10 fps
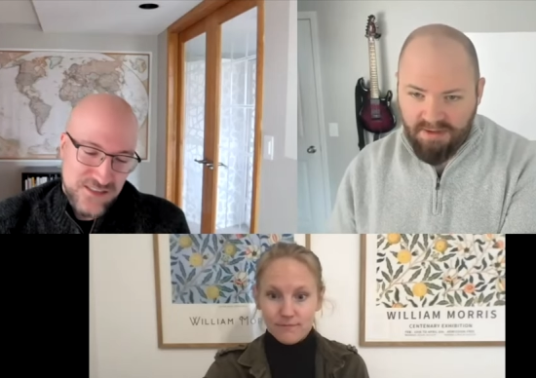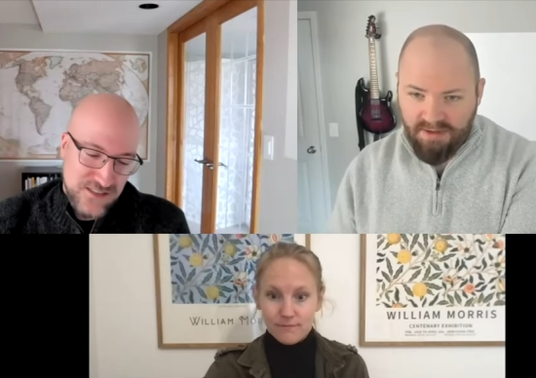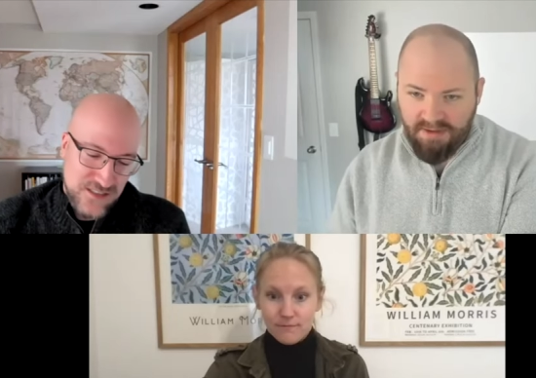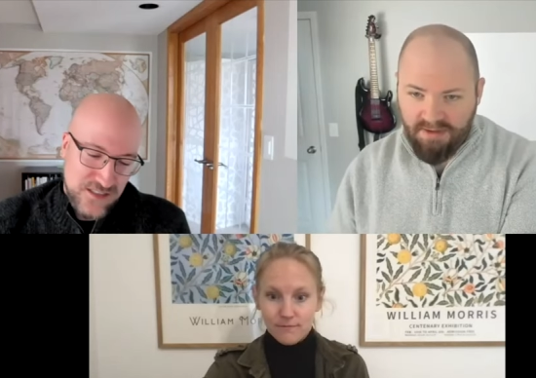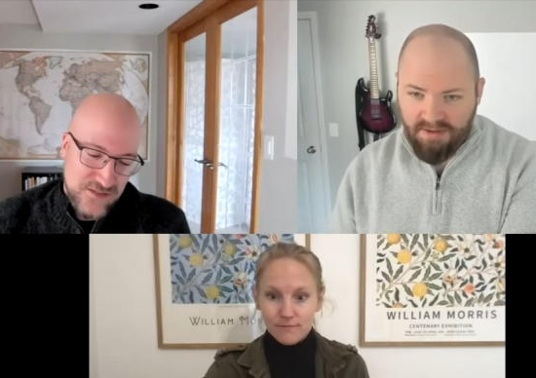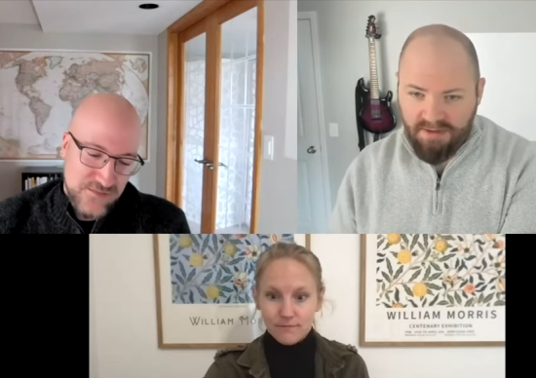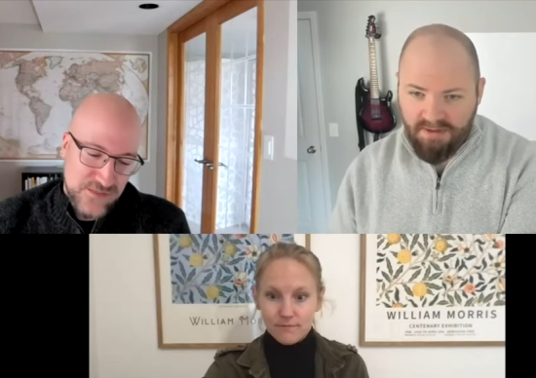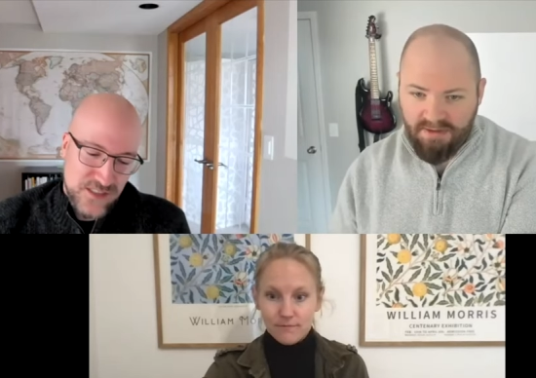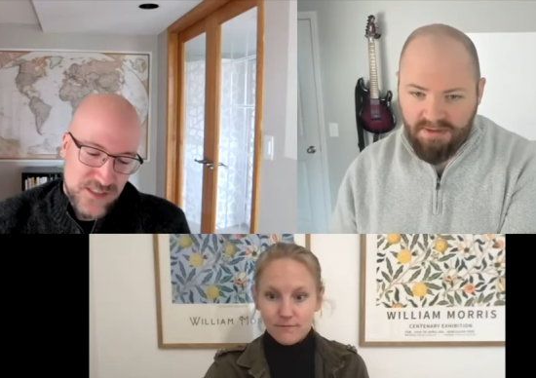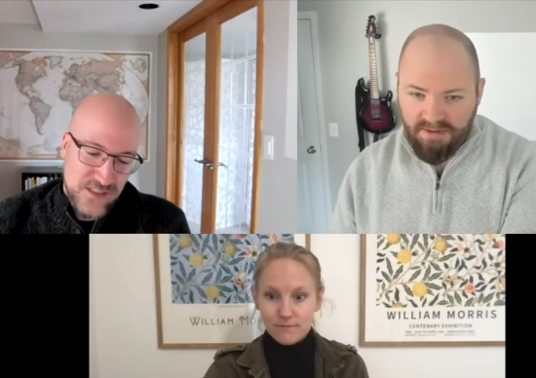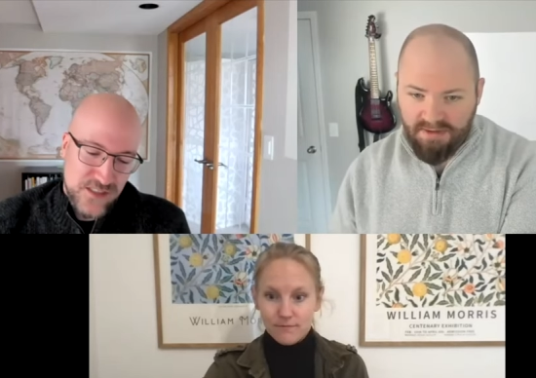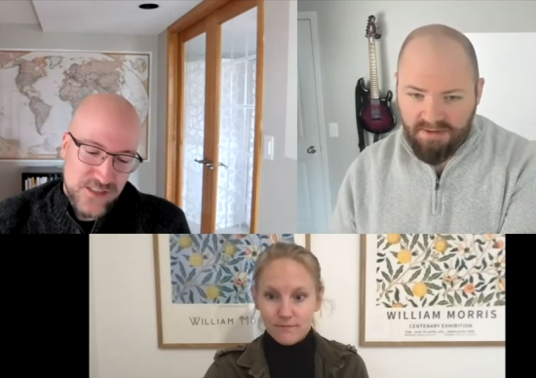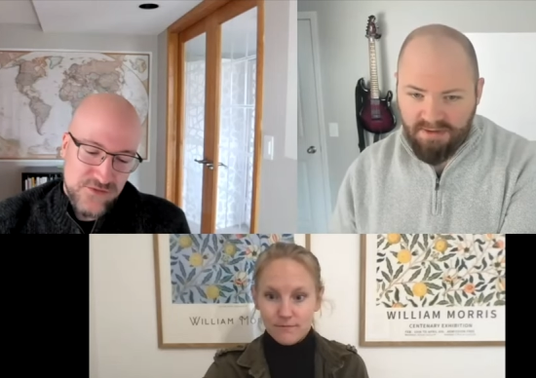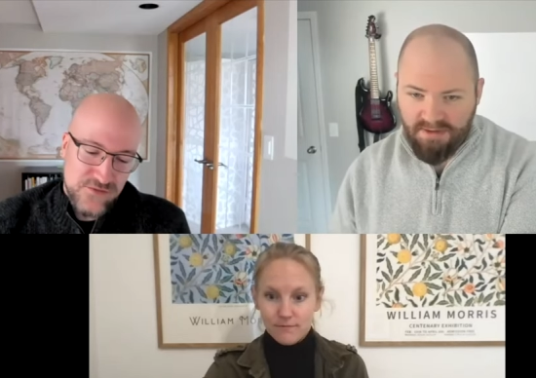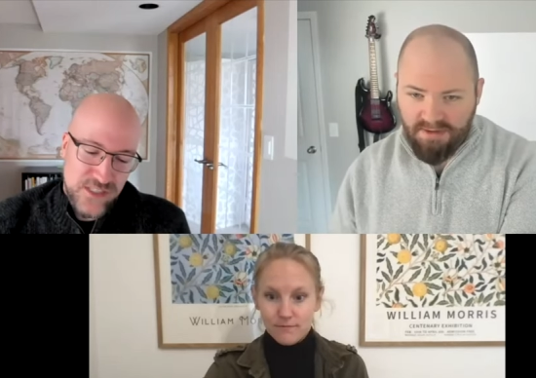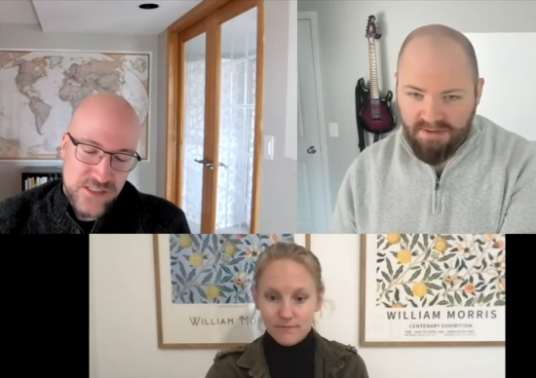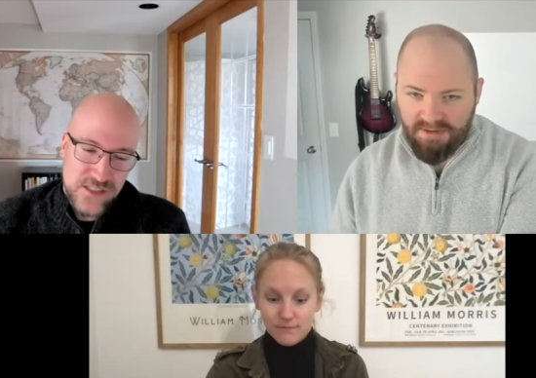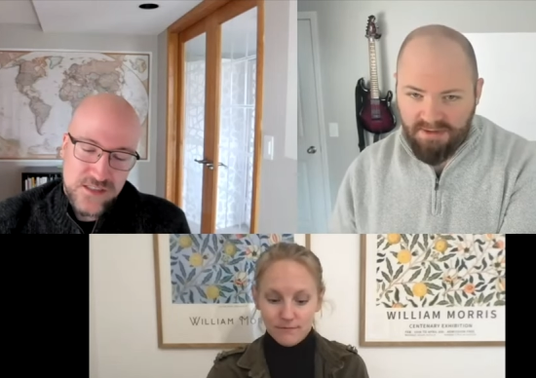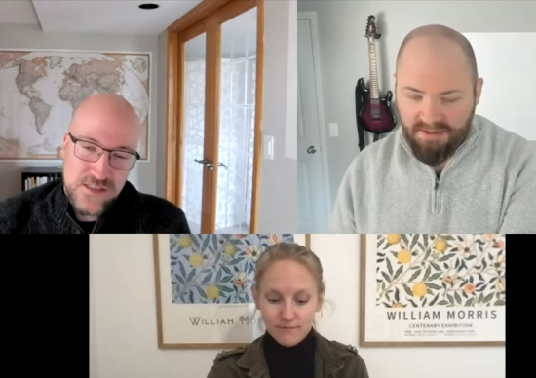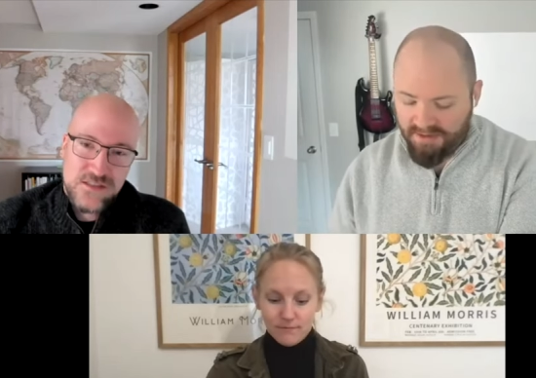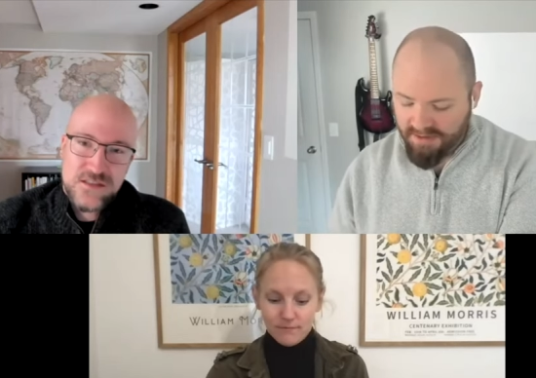Speaker 1: Um, this is Lynda Resnick,